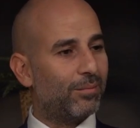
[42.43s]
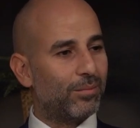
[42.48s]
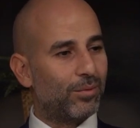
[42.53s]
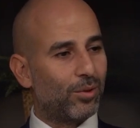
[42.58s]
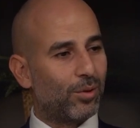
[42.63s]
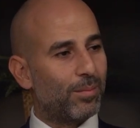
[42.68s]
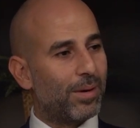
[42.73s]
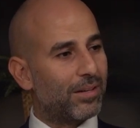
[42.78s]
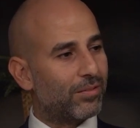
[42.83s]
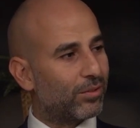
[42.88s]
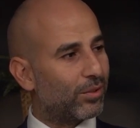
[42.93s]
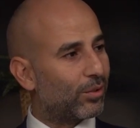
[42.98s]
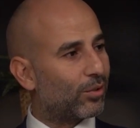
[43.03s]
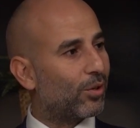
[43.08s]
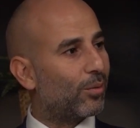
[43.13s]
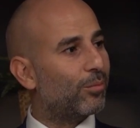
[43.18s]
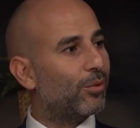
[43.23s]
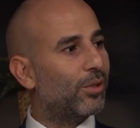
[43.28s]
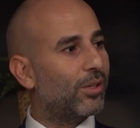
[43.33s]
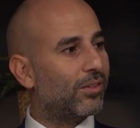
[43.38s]
your master
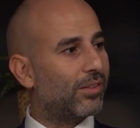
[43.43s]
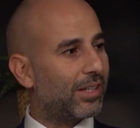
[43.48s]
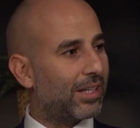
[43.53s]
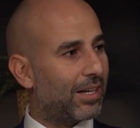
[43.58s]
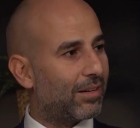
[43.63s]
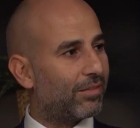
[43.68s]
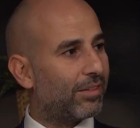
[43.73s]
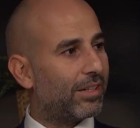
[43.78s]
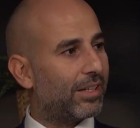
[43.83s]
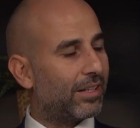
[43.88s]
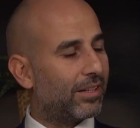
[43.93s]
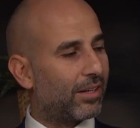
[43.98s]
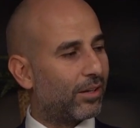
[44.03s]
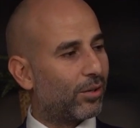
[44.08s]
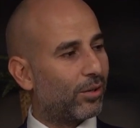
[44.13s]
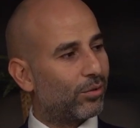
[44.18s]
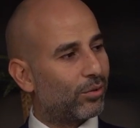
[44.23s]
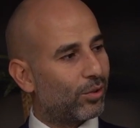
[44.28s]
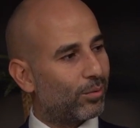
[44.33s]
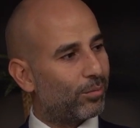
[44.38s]
community levy and the
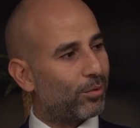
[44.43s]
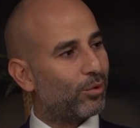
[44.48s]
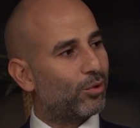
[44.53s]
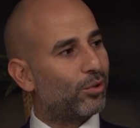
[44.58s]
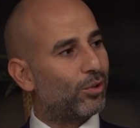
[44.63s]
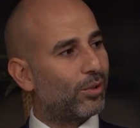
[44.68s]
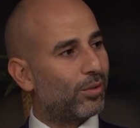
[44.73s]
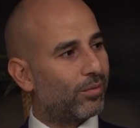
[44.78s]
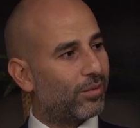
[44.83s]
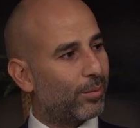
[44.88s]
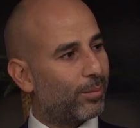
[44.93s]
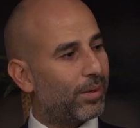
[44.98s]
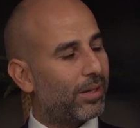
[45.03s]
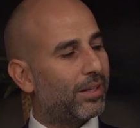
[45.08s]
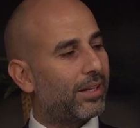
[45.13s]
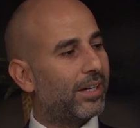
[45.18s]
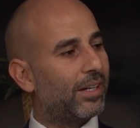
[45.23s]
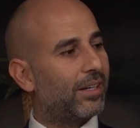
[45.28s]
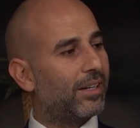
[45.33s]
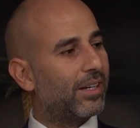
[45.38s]
contribution of the
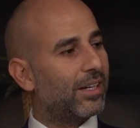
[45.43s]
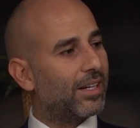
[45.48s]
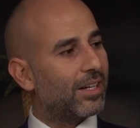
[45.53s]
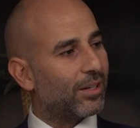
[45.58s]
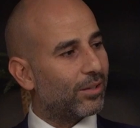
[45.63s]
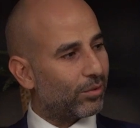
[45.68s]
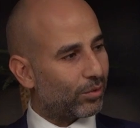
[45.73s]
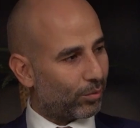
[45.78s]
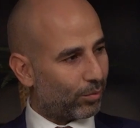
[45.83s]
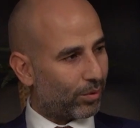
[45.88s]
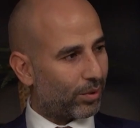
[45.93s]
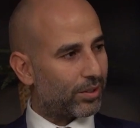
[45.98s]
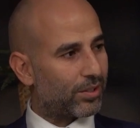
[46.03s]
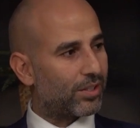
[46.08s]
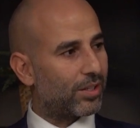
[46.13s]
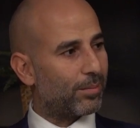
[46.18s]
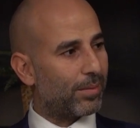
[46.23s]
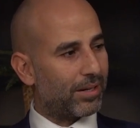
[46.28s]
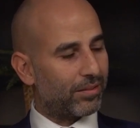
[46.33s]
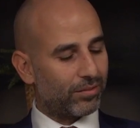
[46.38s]
building
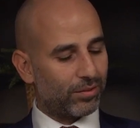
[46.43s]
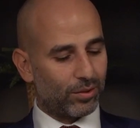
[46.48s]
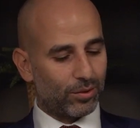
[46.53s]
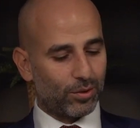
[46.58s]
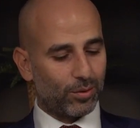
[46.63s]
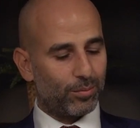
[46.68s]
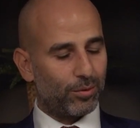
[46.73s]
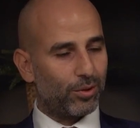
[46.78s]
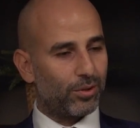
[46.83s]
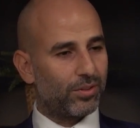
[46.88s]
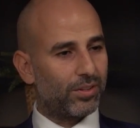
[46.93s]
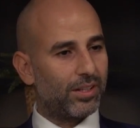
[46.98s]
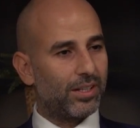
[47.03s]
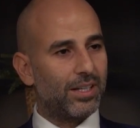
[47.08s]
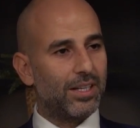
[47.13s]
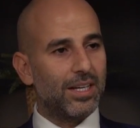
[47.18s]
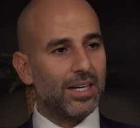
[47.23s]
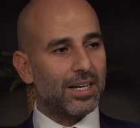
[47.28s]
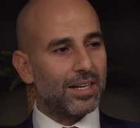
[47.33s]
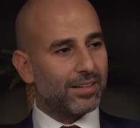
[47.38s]
towards the master
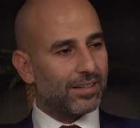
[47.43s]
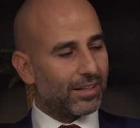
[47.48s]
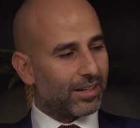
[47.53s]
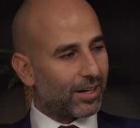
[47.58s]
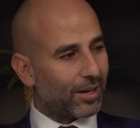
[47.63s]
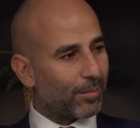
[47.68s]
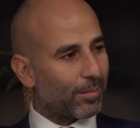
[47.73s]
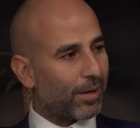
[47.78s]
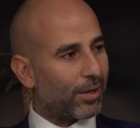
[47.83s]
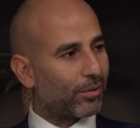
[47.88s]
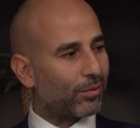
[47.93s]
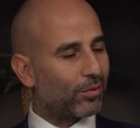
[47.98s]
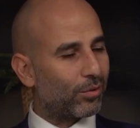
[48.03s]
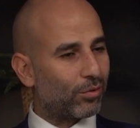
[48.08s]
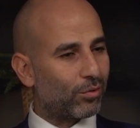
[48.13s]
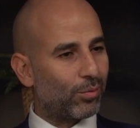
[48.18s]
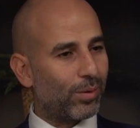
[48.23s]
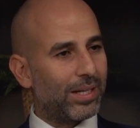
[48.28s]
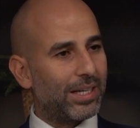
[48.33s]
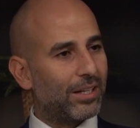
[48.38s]
community. There are
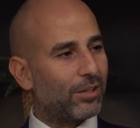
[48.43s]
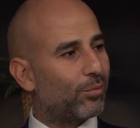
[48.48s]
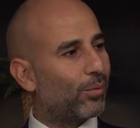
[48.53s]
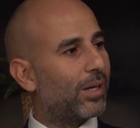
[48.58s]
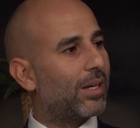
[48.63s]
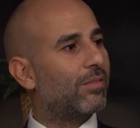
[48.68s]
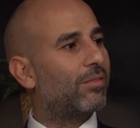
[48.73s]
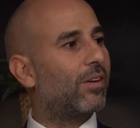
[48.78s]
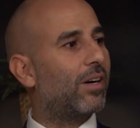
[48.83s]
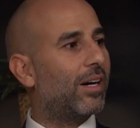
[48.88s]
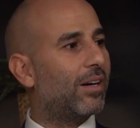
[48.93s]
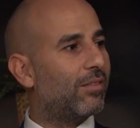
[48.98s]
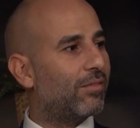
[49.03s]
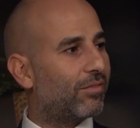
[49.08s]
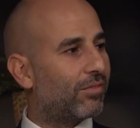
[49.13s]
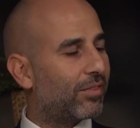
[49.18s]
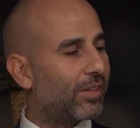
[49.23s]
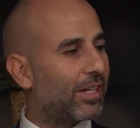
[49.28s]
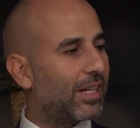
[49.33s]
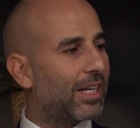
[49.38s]
about
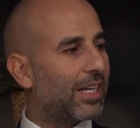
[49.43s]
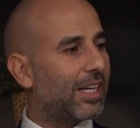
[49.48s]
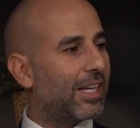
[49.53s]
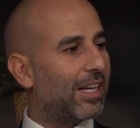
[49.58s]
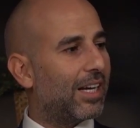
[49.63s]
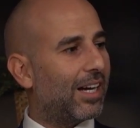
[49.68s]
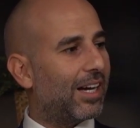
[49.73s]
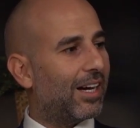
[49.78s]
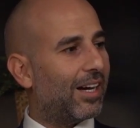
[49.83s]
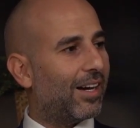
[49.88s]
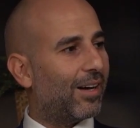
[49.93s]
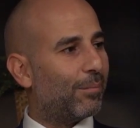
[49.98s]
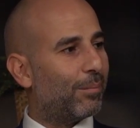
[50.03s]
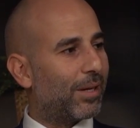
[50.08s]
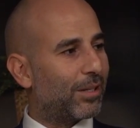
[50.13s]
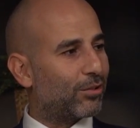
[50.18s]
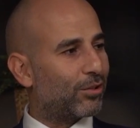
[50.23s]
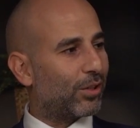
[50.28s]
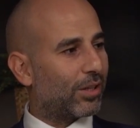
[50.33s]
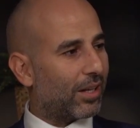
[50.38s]
25
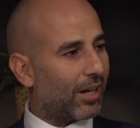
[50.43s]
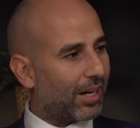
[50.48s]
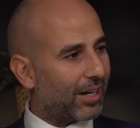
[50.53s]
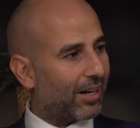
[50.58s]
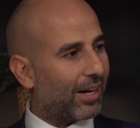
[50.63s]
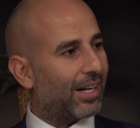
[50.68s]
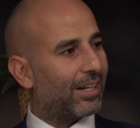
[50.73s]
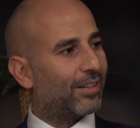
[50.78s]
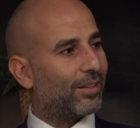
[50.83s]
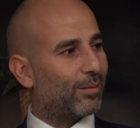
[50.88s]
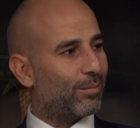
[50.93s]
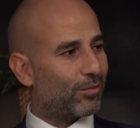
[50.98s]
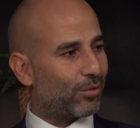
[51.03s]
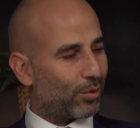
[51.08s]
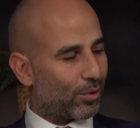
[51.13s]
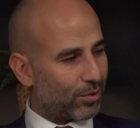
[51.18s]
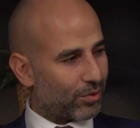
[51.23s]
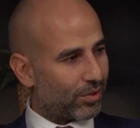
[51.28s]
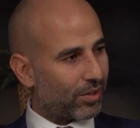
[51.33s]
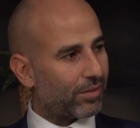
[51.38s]
budget line items
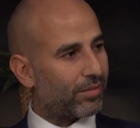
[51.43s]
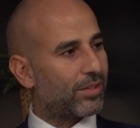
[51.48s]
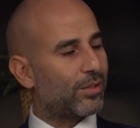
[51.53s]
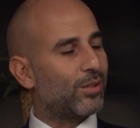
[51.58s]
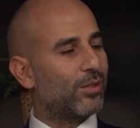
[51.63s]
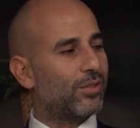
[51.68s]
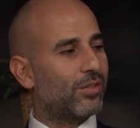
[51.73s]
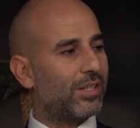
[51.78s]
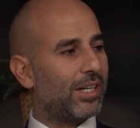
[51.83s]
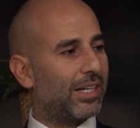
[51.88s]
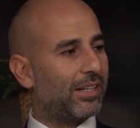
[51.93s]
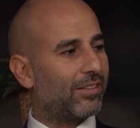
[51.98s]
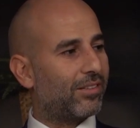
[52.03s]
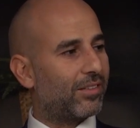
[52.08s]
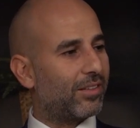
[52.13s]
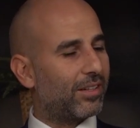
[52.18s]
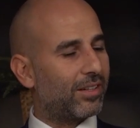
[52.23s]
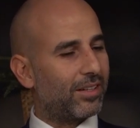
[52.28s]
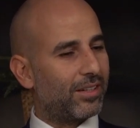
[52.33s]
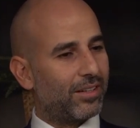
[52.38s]
or services that
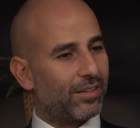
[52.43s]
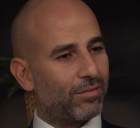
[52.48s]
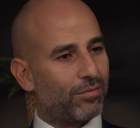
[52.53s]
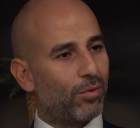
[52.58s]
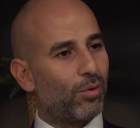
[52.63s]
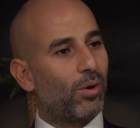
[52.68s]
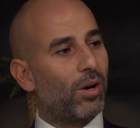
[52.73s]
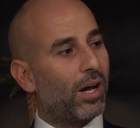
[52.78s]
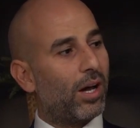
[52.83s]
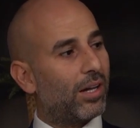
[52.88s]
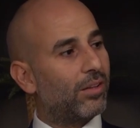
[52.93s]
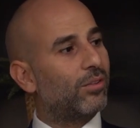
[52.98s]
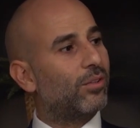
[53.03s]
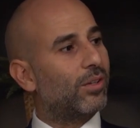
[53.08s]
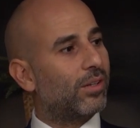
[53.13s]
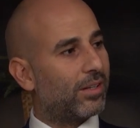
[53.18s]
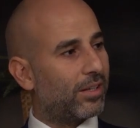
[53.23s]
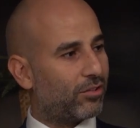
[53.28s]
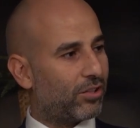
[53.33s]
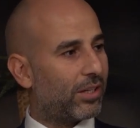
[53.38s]
fall under the